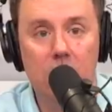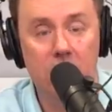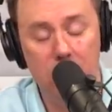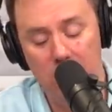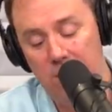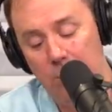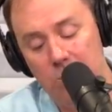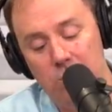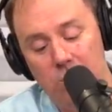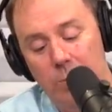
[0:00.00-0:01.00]

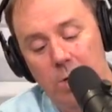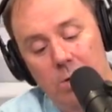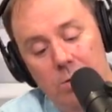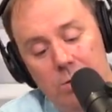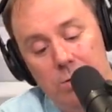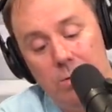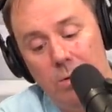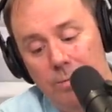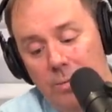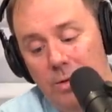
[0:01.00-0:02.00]
Personal computers
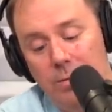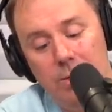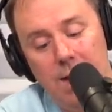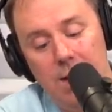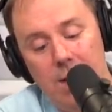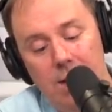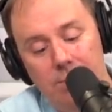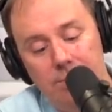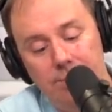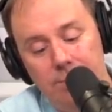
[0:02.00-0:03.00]
came
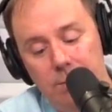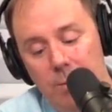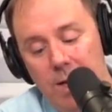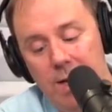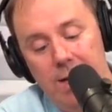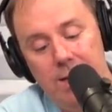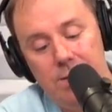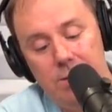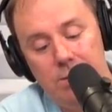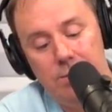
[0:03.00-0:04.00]
out in
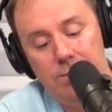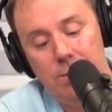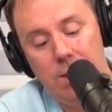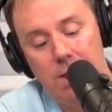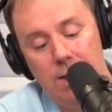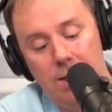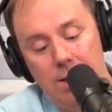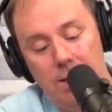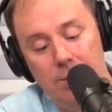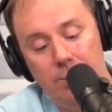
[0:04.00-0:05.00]
mid-80s.
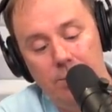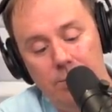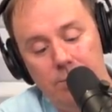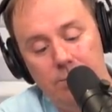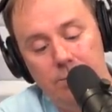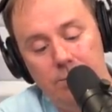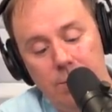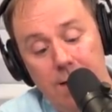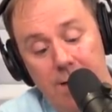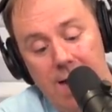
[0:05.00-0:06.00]
And
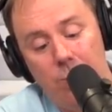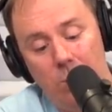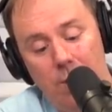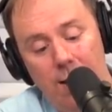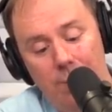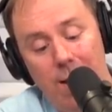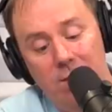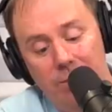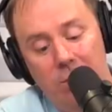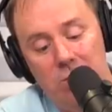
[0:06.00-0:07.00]
the Apple,
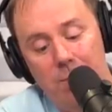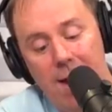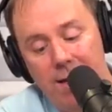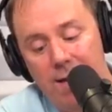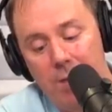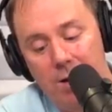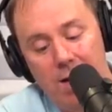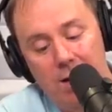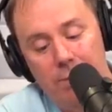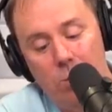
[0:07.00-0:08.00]
the first Mac came out in
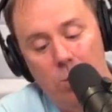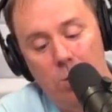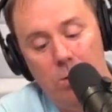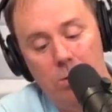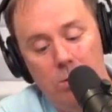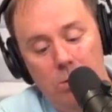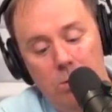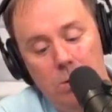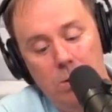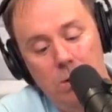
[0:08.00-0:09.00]
84,
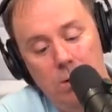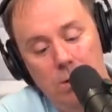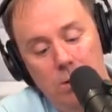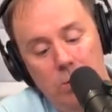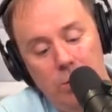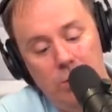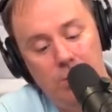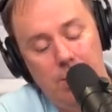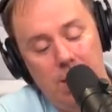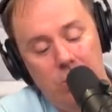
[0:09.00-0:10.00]
which
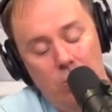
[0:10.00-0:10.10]
kind of